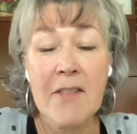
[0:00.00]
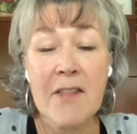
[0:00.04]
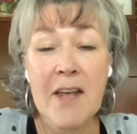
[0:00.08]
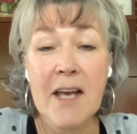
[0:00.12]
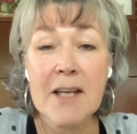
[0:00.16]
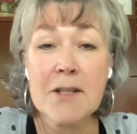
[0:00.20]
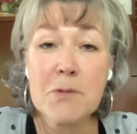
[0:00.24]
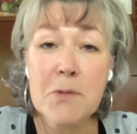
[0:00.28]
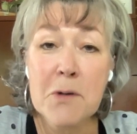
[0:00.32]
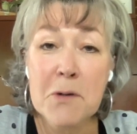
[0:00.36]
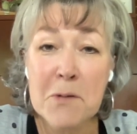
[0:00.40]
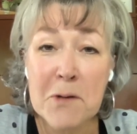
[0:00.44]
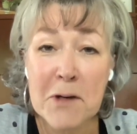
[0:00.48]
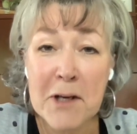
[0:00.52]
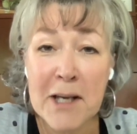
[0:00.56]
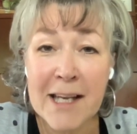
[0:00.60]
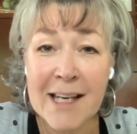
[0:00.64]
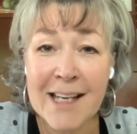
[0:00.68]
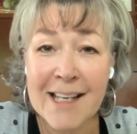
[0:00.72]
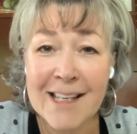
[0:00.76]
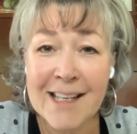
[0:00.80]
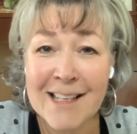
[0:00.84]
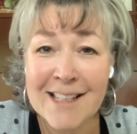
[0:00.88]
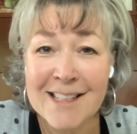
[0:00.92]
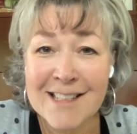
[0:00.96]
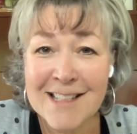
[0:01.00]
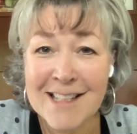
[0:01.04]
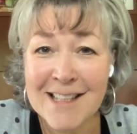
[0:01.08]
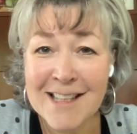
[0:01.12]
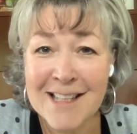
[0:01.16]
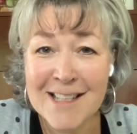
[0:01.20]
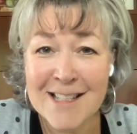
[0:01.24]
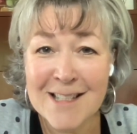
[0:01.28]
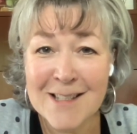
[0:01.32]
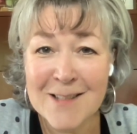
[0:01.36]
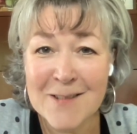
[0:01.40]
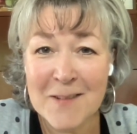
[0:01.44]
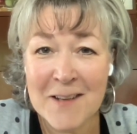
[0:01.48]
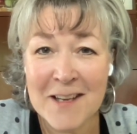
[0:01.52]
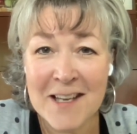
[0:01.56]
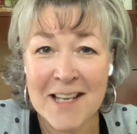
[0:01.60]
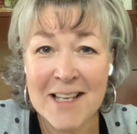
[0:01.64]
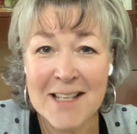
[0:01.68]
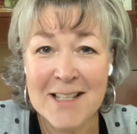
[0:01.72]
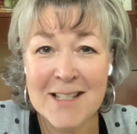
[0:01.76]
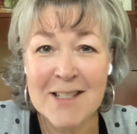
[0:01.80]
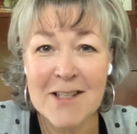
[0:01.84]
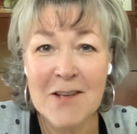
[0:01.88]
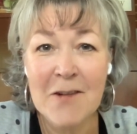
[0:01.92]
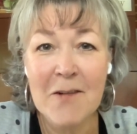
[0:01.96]
And that's what we're getting into this
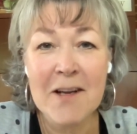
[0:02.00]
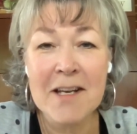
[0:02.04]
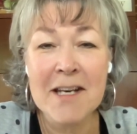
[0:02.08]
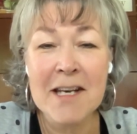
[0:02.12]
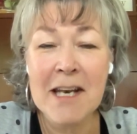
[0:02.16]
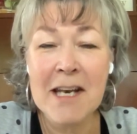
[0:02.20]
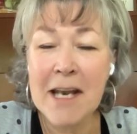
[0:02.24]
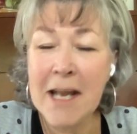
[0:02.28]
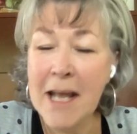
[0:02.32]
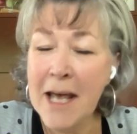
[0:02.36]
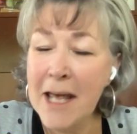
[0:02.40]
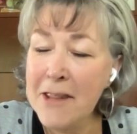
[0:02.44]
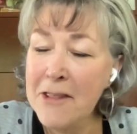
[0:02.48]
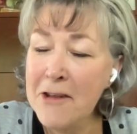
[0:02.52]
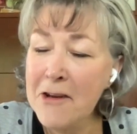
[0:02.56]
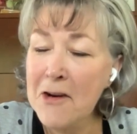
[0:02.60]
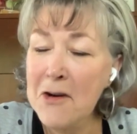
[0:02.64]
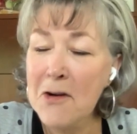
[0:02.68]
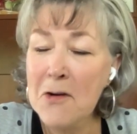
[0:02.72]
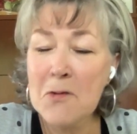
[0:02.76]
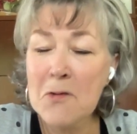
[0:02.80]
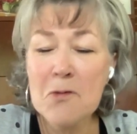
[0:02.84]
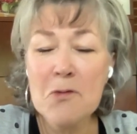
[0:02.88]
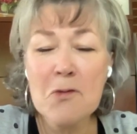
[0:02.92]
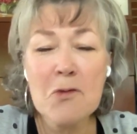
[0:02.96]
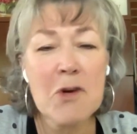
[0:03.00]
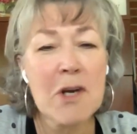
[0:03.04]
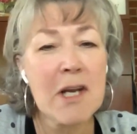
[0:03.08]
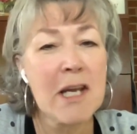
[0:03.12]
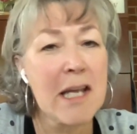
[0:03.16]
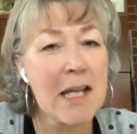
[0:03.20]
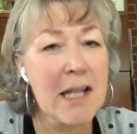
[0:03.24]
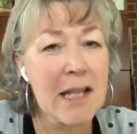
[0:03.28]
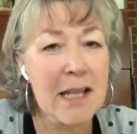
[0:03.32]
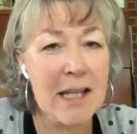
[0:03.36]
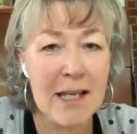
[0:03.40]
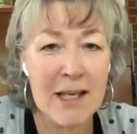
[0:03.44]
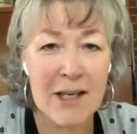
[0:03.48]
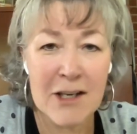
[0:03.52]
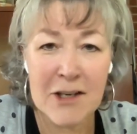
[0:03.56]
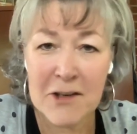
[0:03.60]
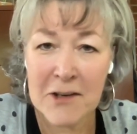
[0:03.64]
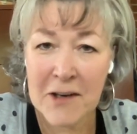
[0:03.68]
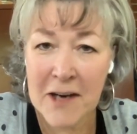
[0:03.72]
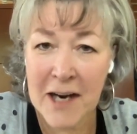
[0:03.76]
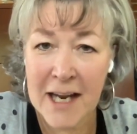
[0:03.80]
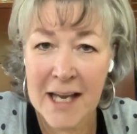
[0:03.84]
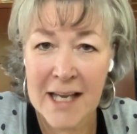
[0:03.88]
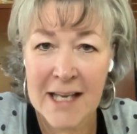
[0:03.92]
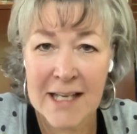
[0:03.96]
week. So another really
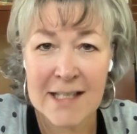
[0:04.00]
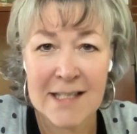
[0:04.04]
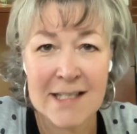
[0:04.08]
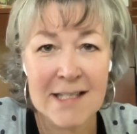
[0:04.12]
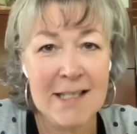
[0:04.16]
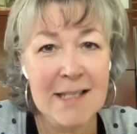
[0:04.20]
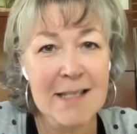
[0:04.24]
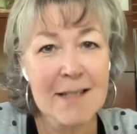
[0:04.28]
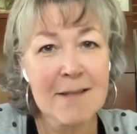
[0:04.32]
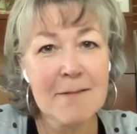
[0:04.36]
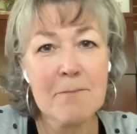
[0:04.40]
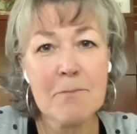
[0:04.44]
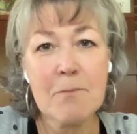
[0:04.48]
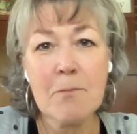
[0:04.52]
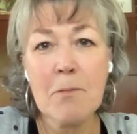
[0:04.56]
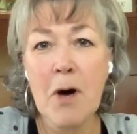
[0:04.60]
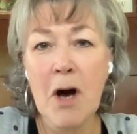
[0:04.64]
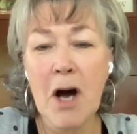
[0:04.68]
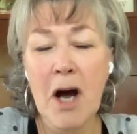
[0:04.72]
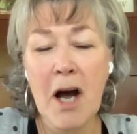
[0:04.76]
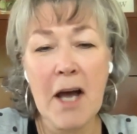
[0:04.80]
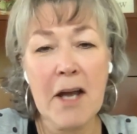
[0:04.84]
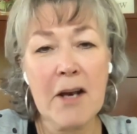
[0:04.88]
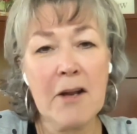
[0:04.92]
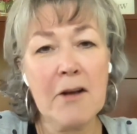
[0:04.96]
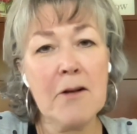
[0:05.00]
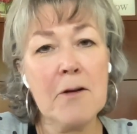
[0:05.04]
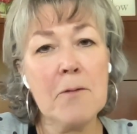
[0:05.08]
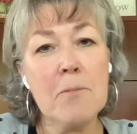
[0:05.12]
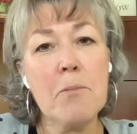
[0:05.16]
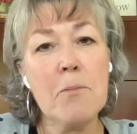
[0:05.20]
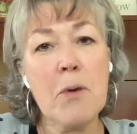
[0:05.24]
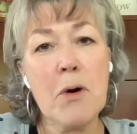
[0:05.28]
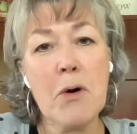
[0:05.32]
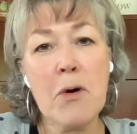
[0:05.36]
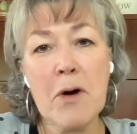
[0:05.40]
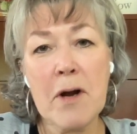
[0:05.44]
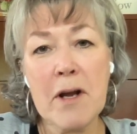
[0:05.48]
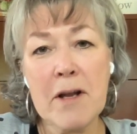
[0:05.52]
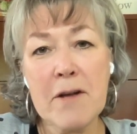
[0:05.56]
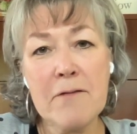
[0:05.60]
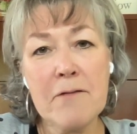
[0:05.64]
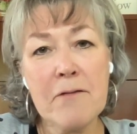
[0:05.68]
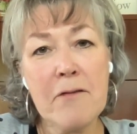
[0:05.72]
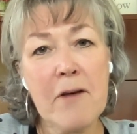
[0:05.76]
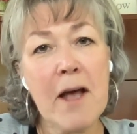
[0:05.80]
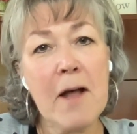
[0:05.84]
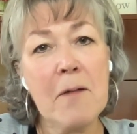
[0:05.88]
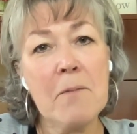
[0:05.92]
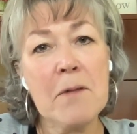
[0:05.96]
great model,
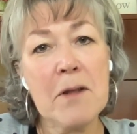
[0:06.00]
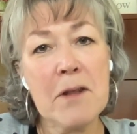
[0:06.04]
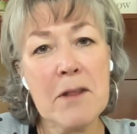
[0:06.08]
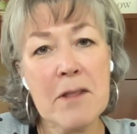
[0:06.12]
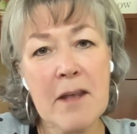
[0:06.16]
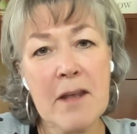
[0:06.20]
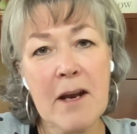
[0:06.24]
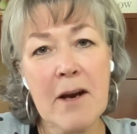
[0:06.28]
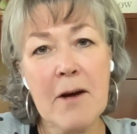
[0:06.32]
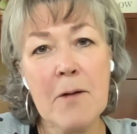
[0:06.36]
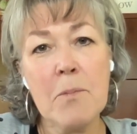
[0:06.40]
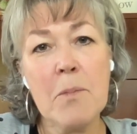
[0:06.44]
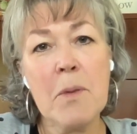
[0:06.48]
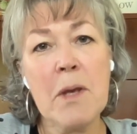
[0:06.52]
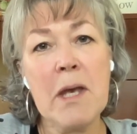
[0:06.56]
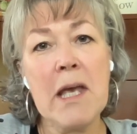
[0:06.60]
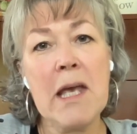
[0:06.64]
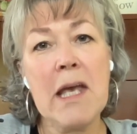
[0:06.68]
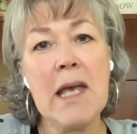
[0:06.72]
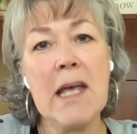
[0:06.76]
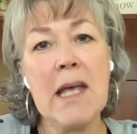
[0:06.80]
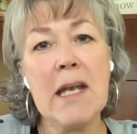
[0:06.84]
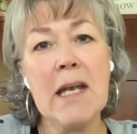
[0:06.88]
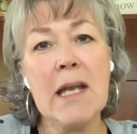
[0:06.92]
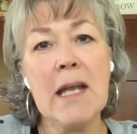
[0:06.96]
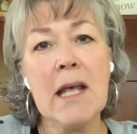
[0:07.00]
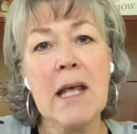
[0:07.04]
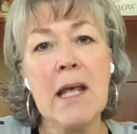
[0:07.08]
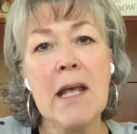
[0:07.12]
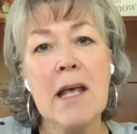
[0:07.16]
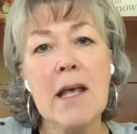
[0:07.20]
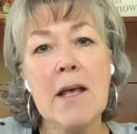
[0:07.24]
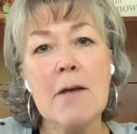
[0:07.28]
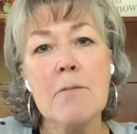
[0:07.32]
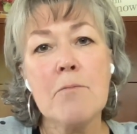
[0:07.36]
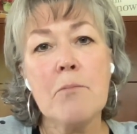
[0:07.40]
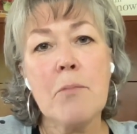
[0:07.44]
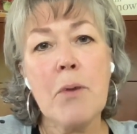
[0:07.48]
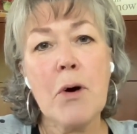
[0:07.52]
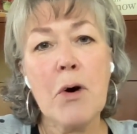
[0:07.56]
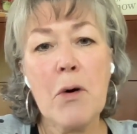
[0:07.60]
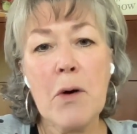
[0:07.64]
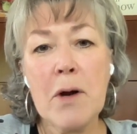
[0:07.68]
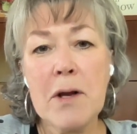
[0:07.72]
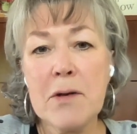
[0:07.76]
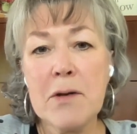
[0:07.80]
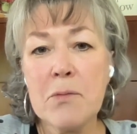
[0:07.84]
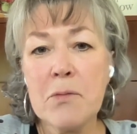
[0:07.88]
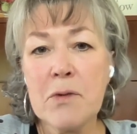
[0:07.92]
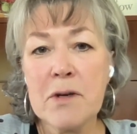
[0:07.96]
Bowen Family Therapy. And
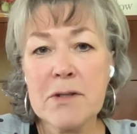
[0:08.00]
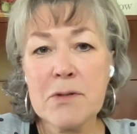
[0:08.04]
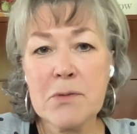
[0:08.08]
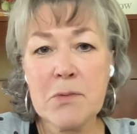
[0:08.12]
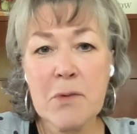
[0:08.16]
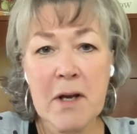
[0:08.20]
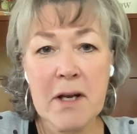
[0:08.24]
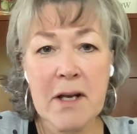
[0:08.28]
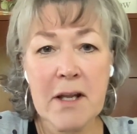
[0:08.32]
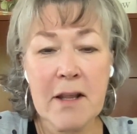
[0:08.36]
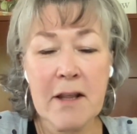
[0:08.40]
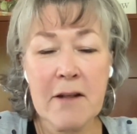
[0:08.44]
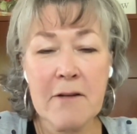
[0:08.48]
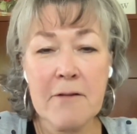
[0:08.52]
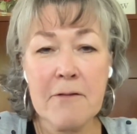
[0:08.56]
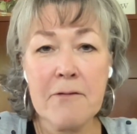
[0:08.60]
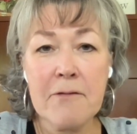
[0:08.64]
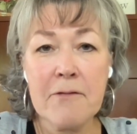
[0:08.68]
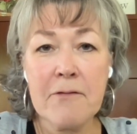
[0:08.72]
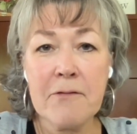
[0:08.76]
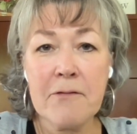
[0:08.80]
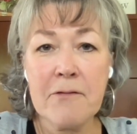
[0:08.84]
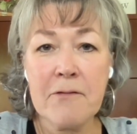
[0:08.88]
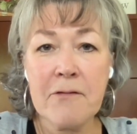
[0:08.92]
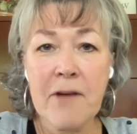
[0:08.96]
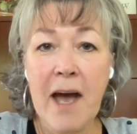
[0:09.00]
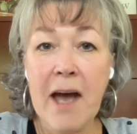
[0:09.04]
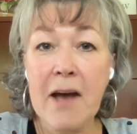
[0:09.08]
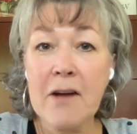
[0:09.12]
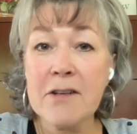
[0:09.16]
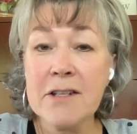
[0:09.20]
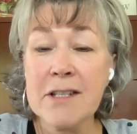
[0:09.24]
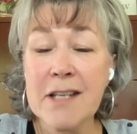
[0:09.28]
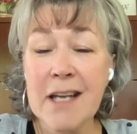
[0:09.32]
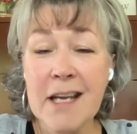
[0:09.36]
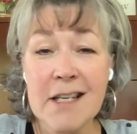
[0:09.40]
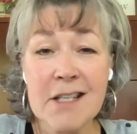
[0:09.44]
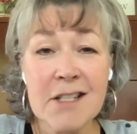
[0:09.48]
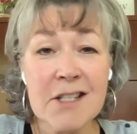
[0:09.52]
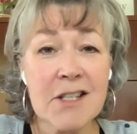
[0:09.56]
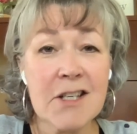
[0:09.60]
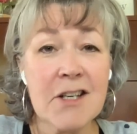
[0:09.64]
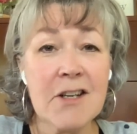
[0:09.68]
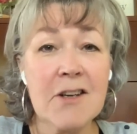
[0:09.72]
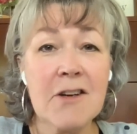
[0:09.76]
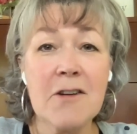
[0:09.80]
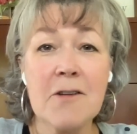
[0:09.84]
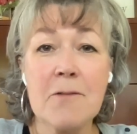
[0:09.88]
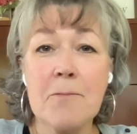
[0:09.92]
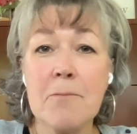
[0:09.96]
Bowen was one of the
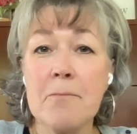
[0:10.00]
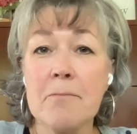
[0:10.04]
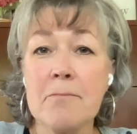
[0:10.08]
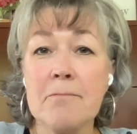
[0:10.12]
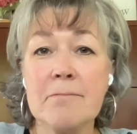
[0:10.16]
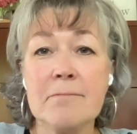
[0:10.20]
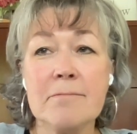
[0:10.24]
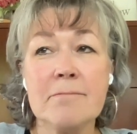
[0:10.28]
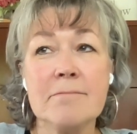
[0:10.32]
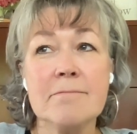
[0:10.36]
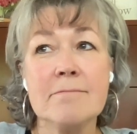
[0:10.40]
foundational